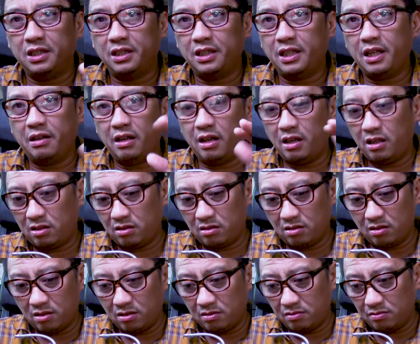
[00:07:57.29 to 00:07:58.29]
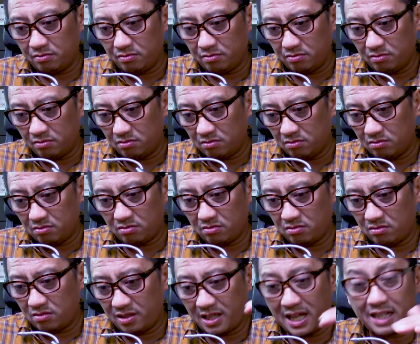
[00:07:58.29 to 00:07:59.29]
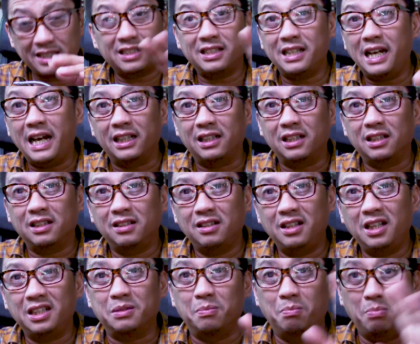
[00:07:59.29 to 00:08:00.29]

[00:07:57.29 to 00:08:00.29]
and then that's that. It's